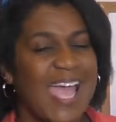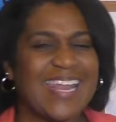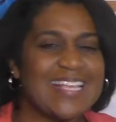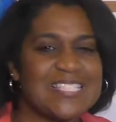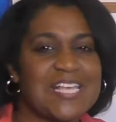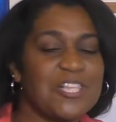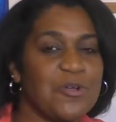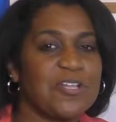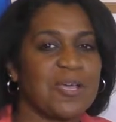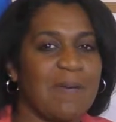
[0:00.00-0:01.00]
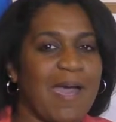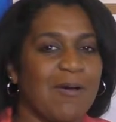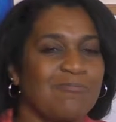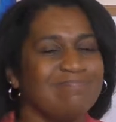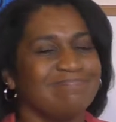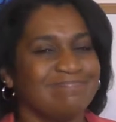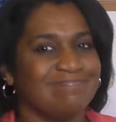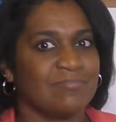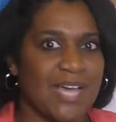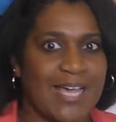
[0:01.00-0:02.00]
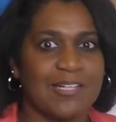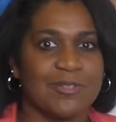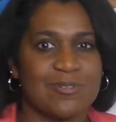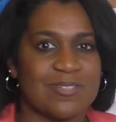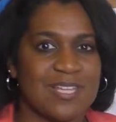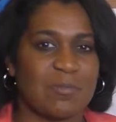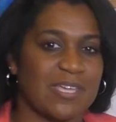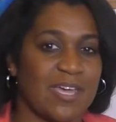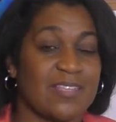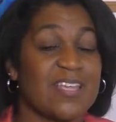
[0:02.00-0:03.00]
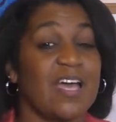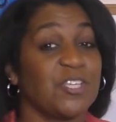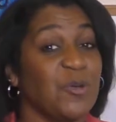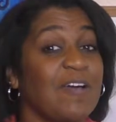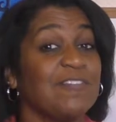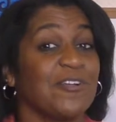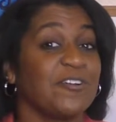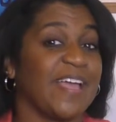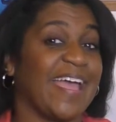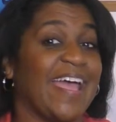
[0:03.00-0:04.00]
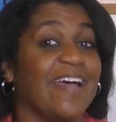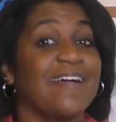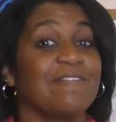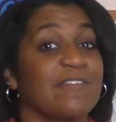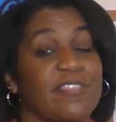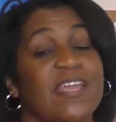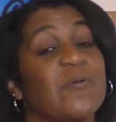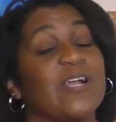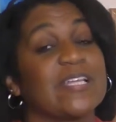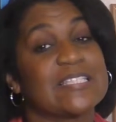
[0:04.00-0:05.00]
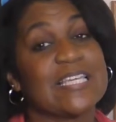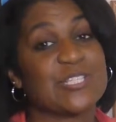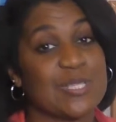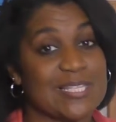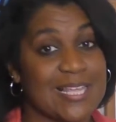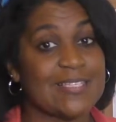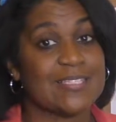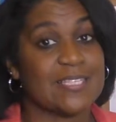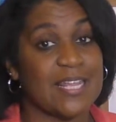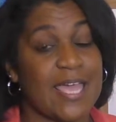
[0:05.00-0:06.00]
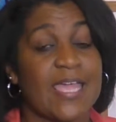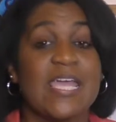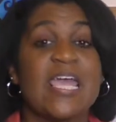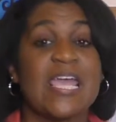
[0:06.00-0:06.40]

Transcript: And I say learning about mm, kind of loosely because you have learned everything we're going to teach in this lesson today.